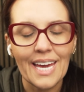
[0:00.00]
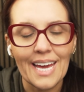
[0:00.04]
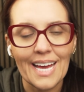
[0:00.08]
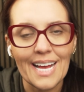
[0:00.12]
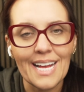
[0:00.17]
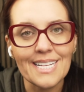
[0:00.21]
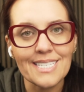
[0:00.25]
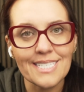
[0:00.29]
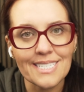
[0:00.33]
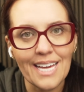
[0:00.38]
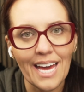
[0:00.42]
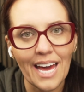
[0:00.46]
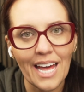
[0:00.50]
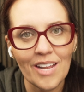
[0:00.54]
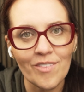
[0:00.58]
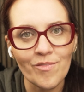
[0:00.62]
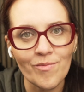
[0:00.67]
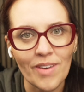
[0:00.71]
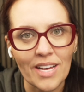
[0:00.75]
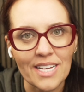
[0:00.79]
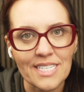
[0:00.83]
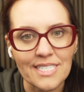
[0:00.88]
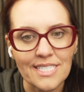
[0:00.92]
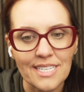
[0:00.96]
it's kind of
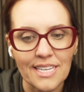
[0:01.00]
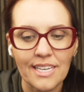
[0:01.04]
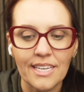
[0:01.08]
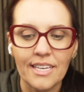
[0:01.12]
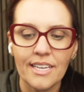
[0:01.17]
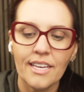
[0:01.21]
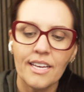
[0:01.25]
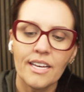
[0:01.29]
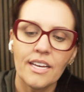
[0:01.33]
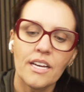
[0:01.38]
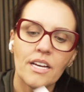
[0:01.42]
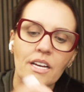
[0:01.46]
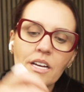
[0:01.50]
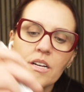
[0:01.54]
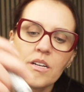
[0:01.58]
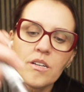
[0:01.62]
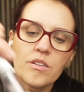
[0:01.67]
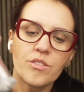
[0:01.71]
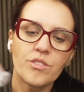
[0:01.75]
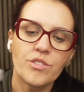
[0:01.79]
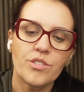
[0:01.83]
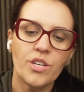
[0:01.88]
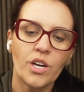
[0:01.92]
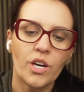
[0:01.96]
messy.
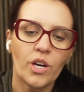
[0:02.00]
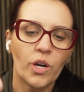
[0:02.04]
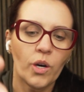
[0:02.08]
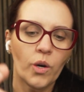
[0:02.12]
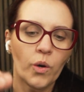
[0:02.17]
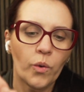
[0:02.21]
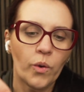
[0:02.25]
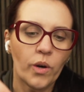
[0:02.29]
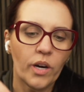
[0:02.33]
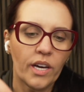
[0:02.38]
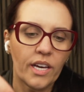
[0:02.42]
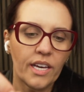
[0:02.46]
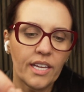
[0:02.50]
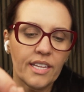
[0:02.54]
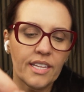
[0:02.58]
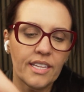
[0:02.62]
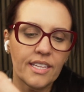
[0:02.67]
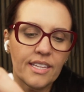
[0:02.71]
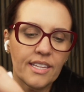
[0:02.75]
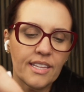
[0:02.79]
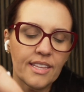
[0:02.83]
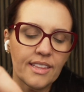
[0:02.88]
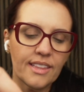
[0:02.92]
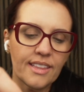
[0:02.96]
So
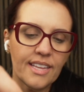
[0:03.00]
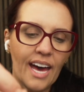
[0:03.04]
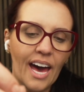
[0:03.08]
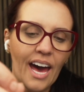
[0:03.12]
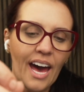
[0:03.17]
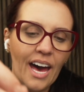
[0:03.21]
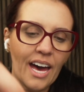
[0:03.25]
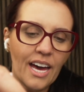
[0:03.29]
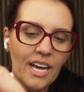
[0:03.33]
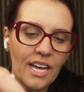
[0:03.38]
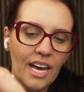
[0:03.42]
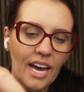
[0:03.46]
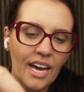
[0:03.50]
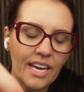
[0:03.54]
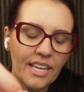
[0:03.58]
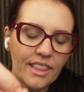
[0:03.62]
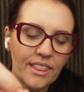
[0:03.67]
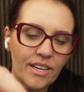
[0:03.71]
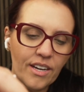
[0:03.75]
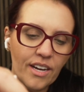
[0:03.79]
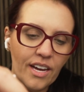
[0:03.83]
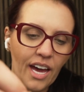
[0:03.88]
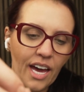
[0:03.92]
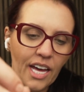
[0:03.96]

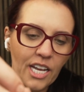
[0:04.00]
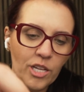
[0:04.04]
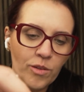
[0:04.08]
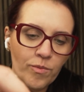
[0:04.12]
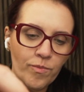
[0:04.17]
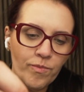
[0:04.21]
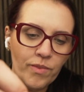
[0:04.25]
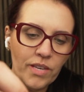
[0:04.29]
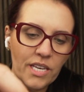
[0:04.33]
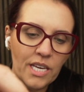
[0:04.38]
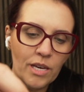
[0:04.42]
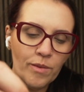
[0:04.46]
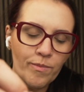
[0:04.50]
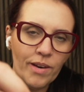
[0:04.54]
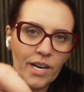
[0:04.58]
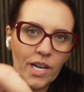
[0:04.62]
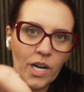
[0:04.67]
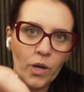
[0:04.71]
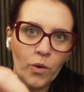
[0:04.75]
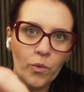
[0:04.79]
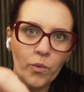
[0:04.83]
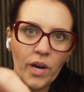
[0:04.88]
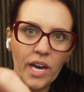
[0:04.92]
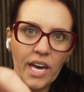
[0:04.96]
there had to be a
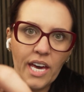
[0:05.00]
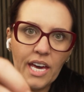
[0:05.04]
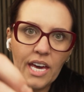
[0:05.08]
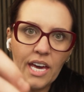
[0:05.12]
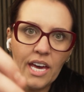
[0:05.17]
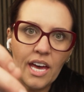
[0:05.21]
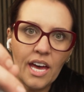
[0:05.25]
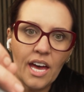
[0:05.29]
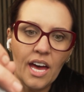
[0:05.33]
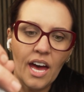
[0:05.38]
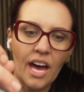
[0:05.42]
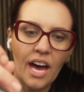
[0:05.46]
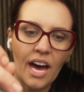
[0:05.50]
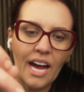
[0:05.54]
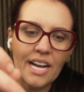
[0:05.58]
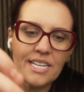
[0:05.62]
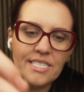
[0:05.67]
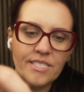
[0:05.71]
better way. I